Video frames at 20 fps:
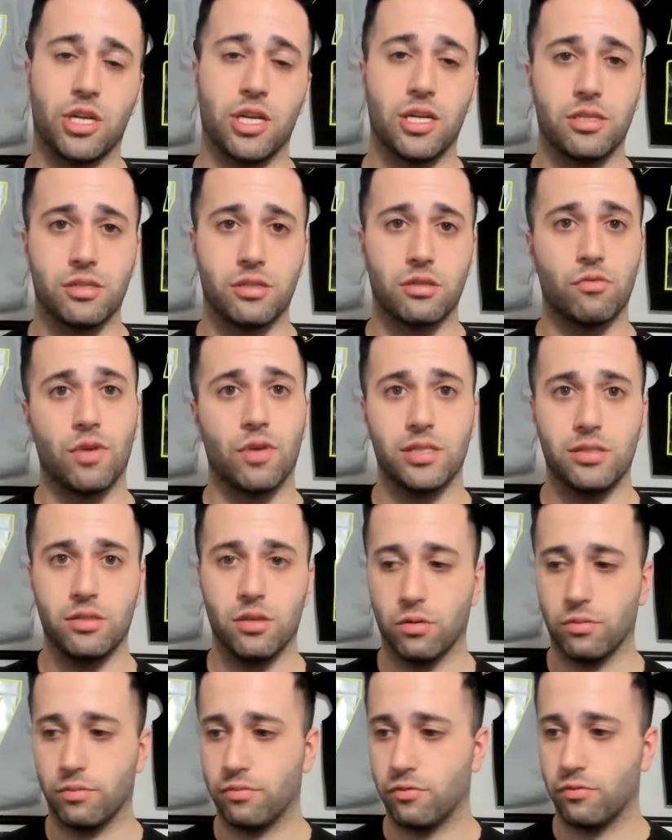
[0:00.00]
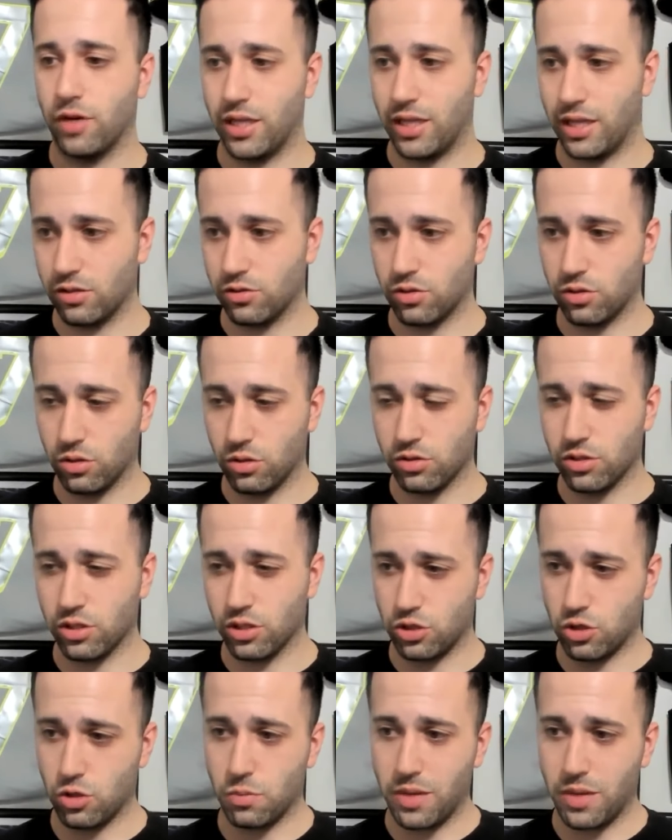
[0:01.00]
change in the red zone, right? Those are
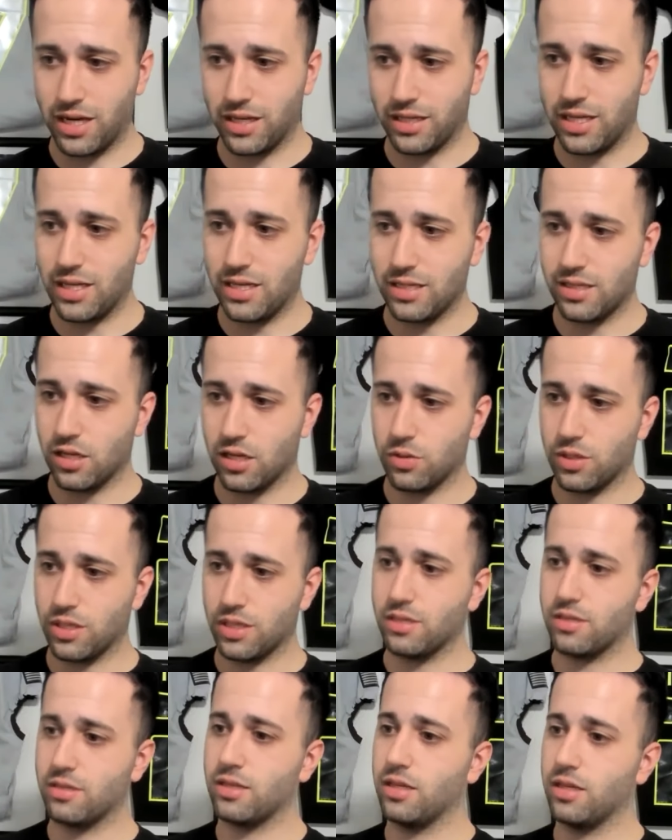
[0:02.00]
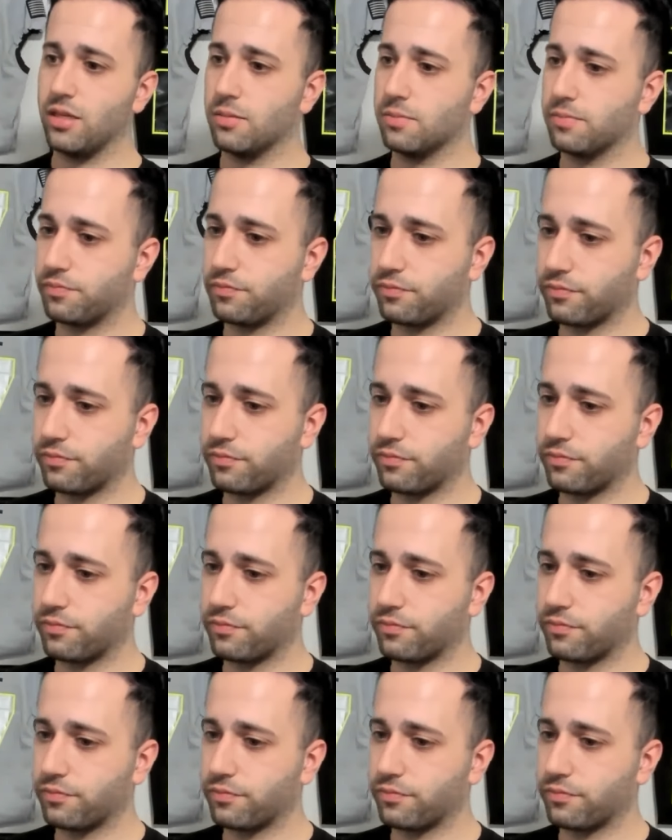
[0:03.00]
the two main keys that you need to see,